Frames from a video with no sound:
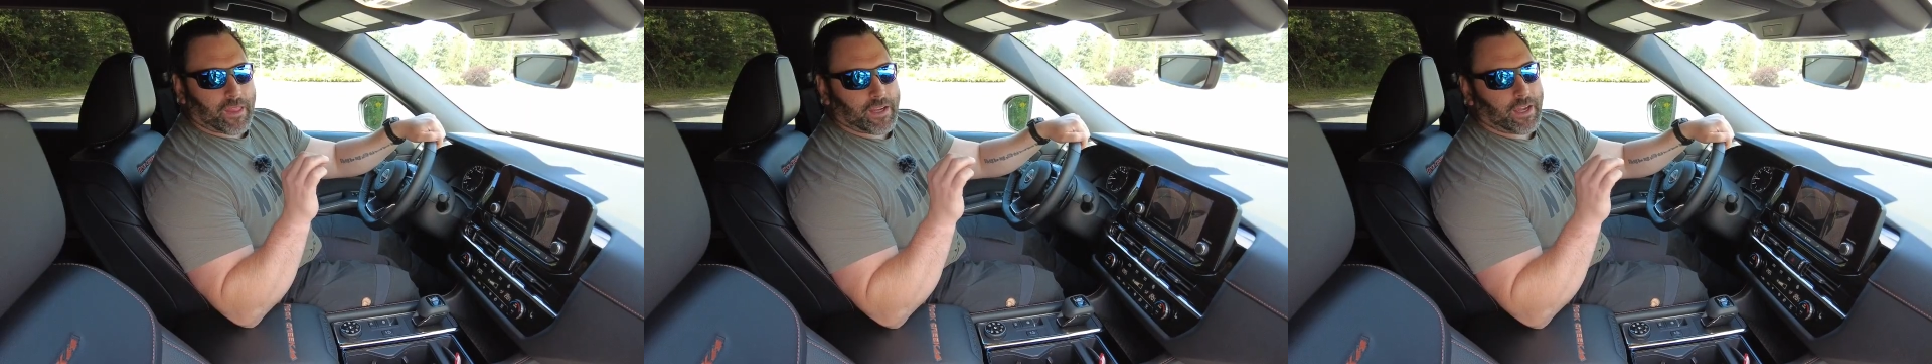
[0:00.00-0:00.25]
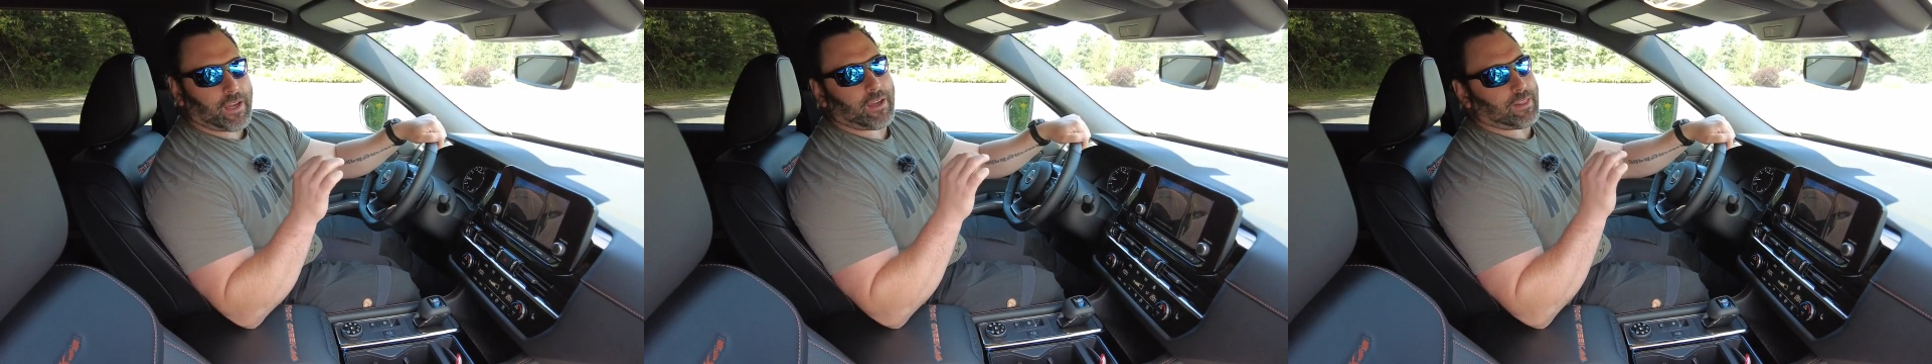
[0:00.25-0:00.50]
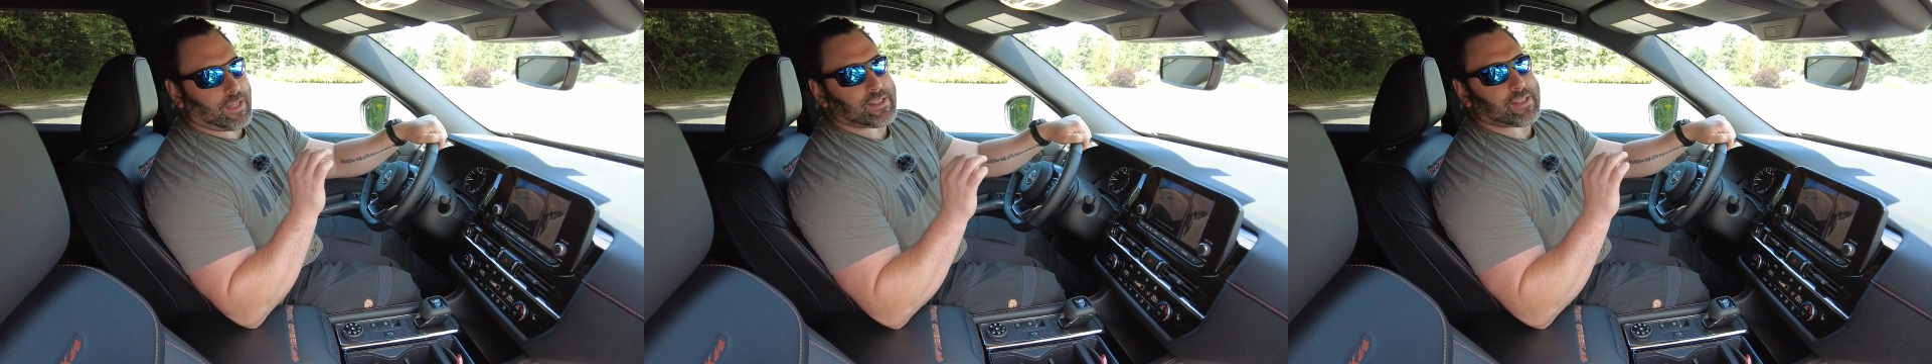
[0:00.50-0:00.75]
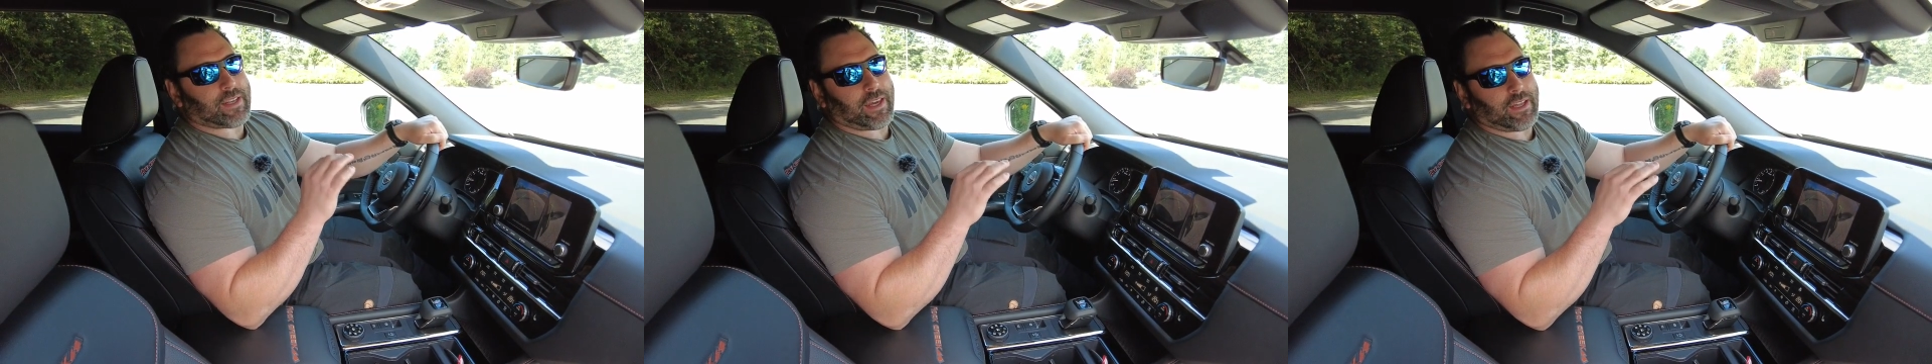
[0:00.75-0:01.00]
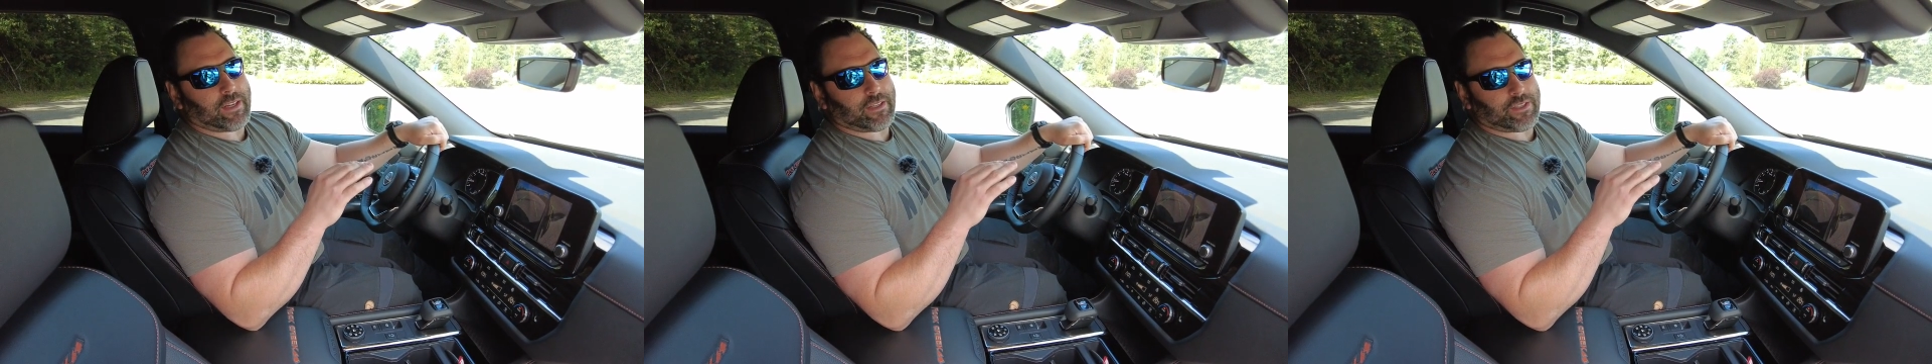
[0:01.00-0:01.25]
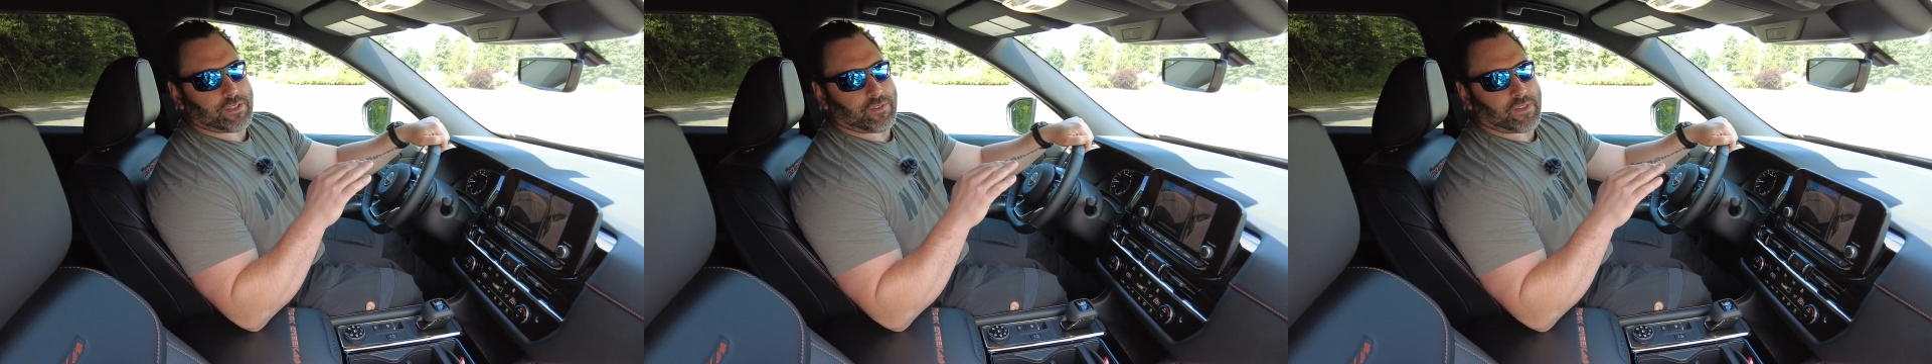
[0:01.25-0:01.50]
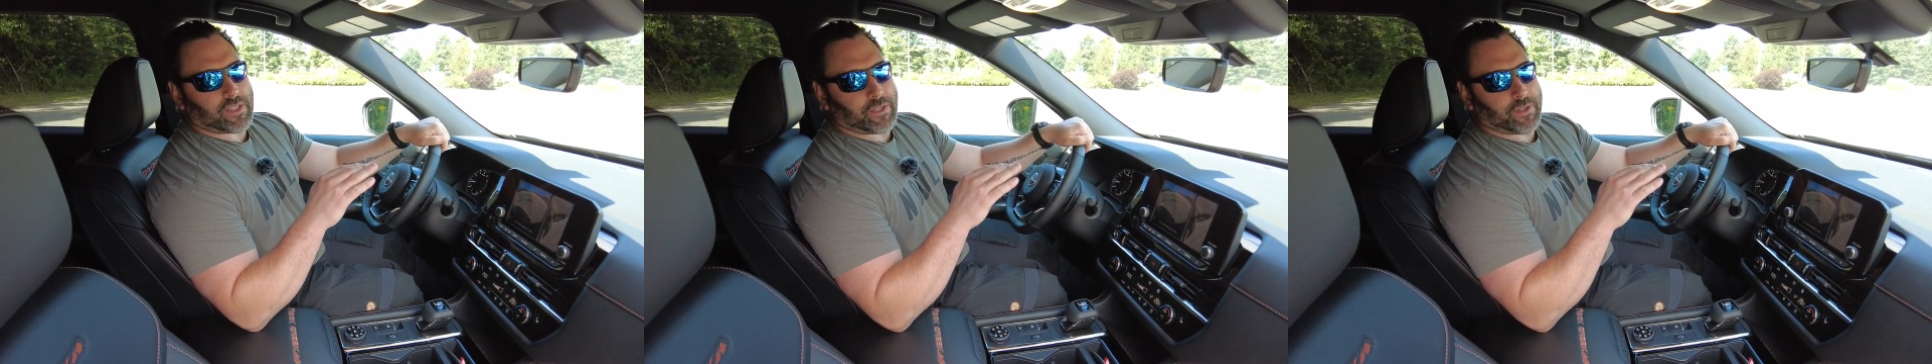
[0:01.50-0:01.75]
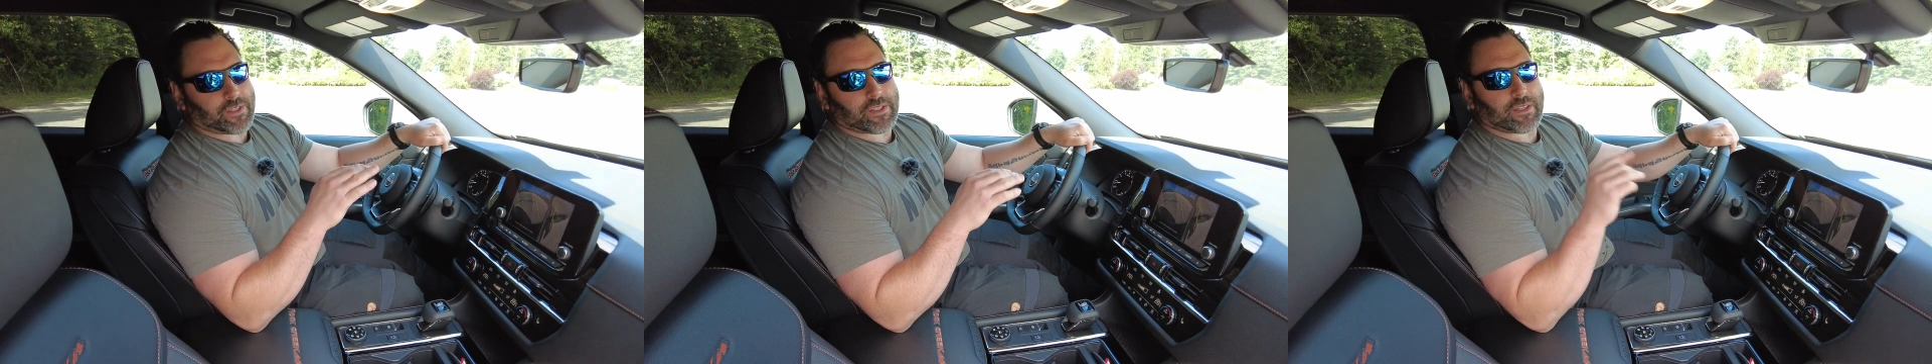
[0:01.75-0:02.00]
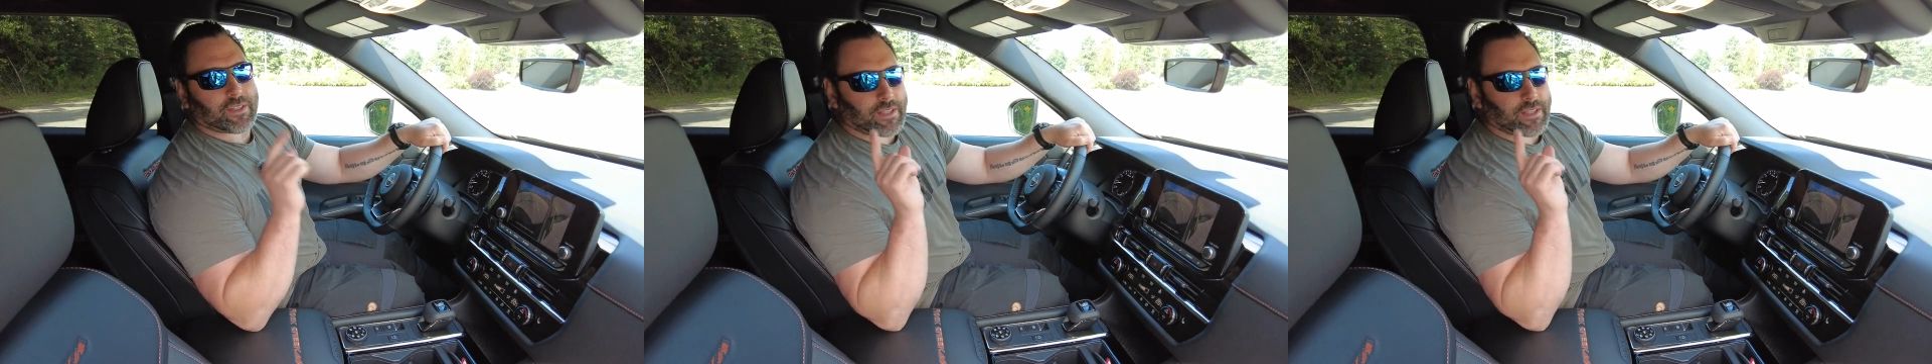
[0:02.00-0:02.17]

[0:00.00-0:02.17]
less than 8 inches of clearance.